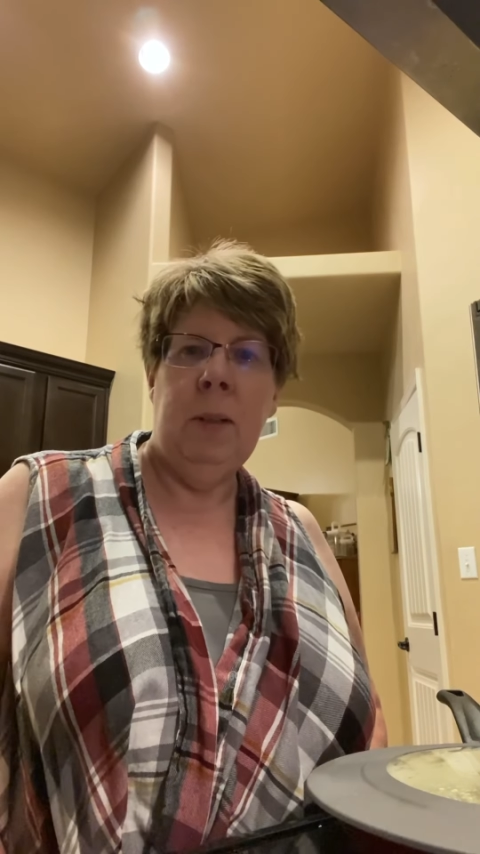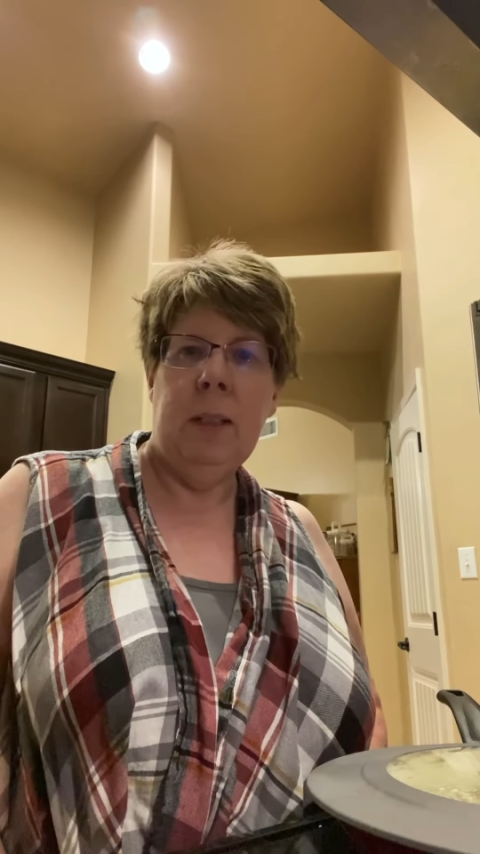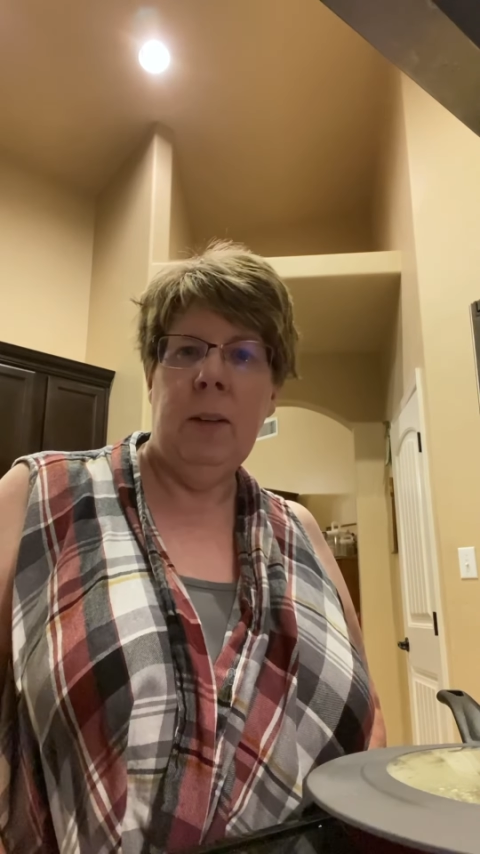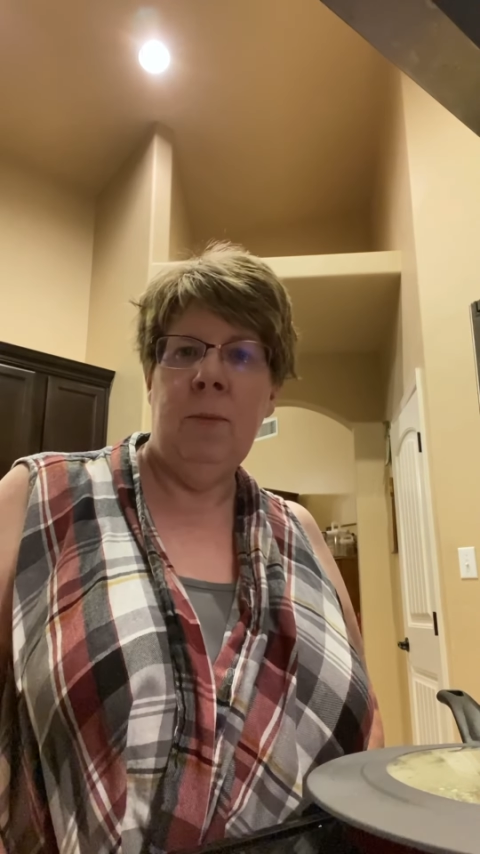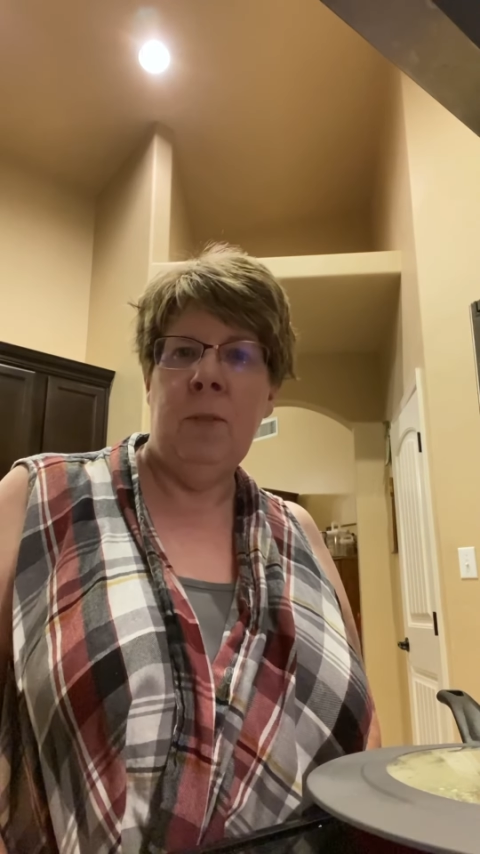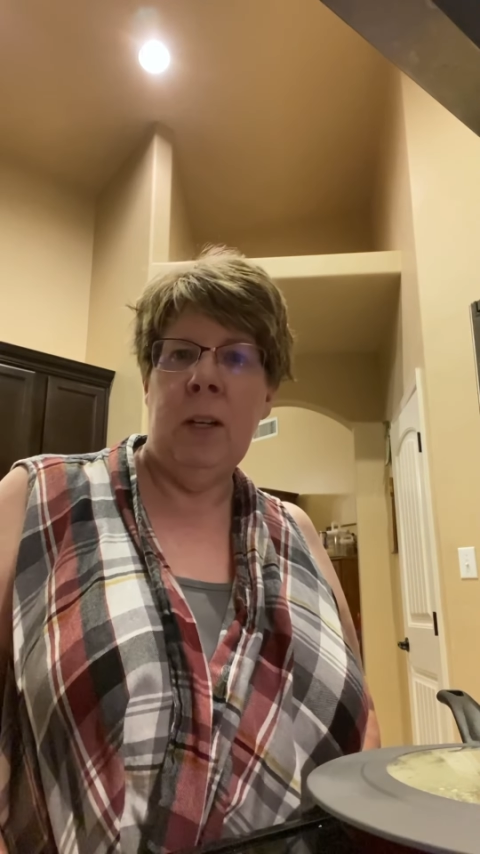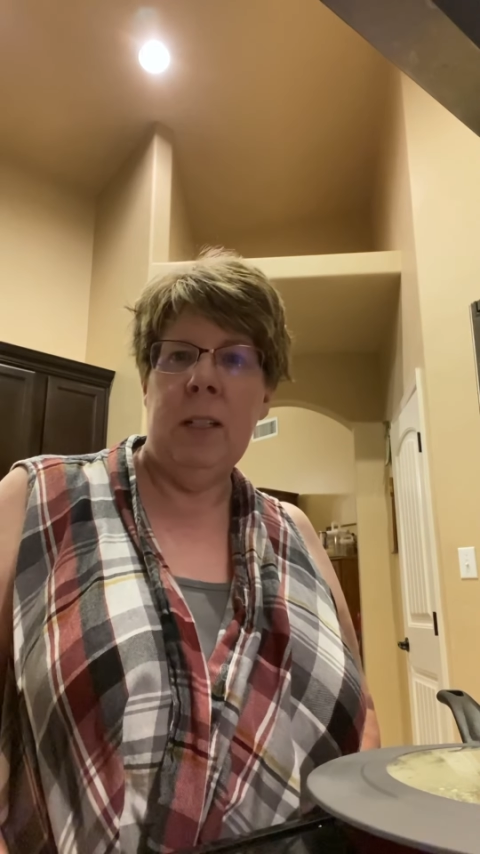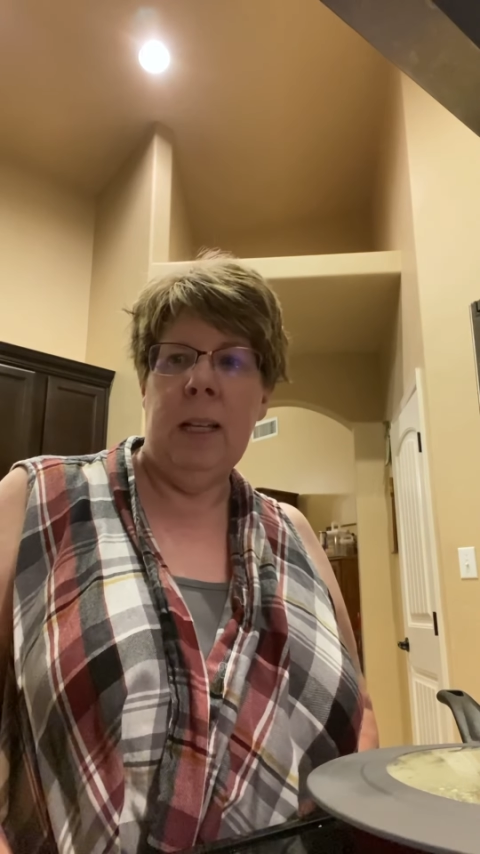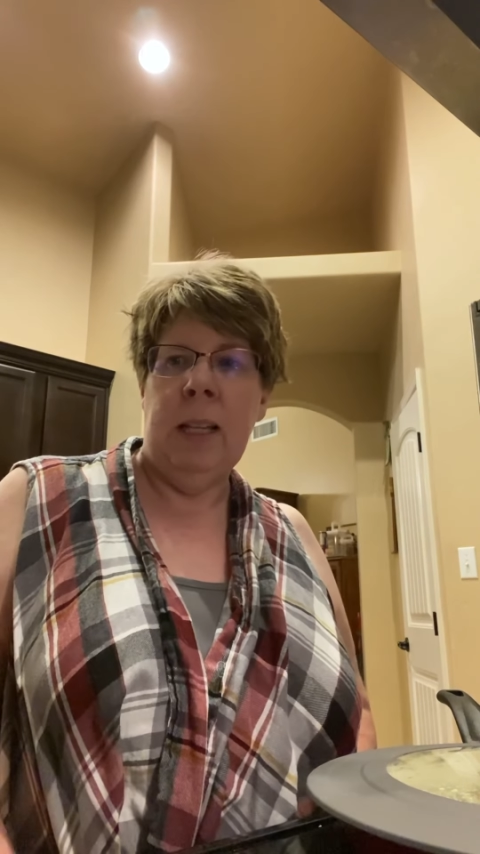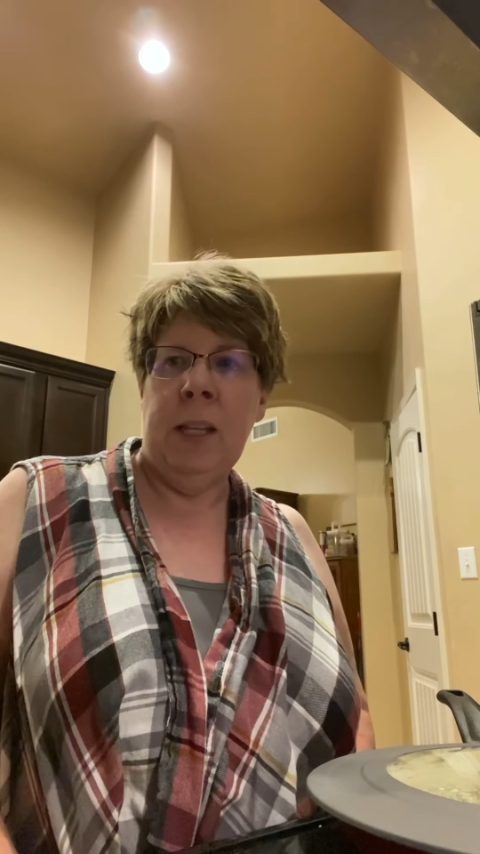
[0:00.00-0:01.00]
convert
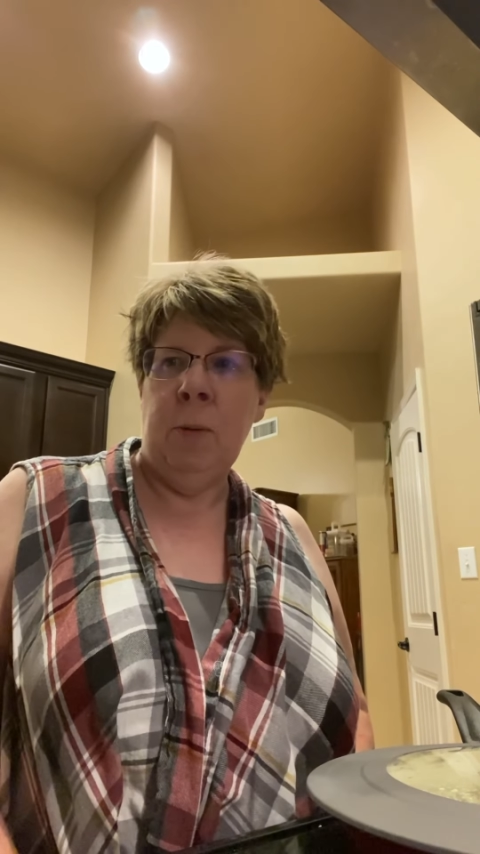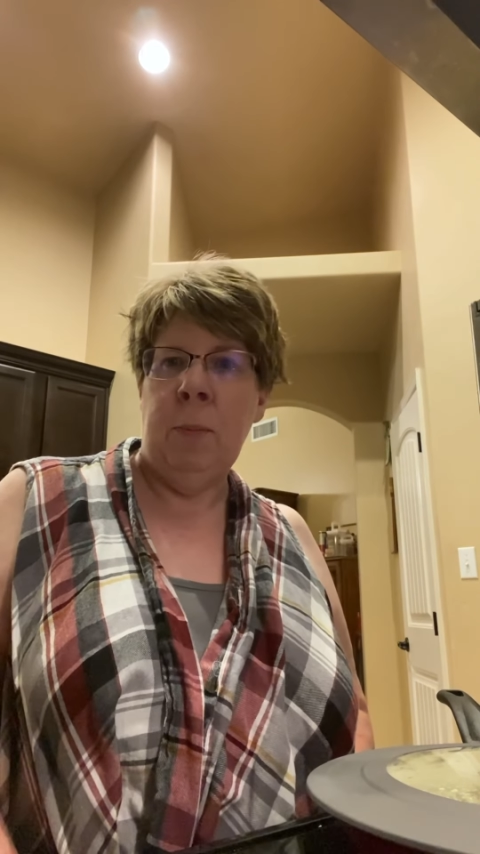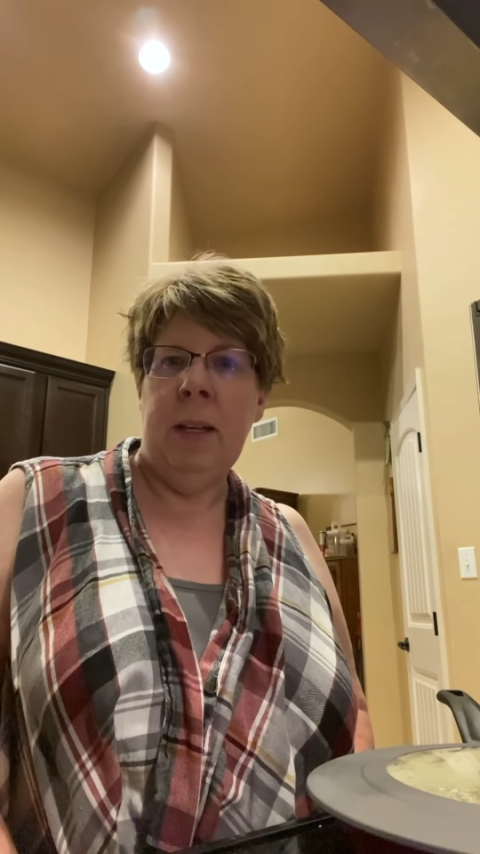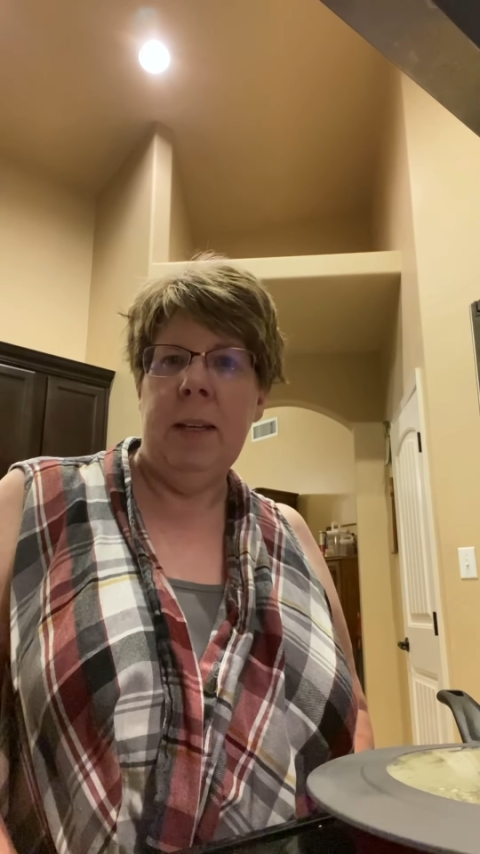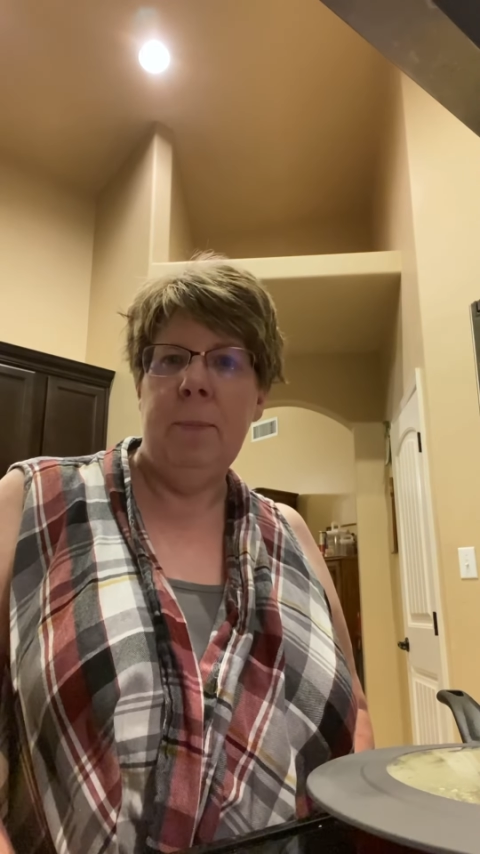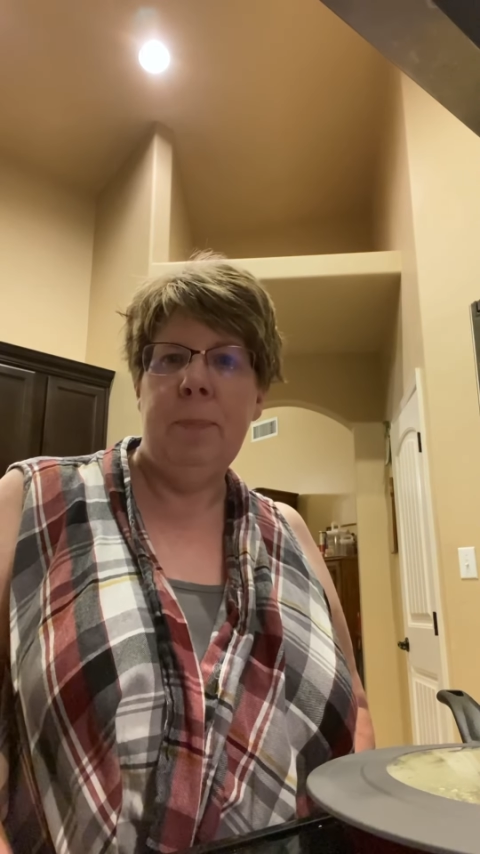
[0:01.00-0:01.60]
a little bit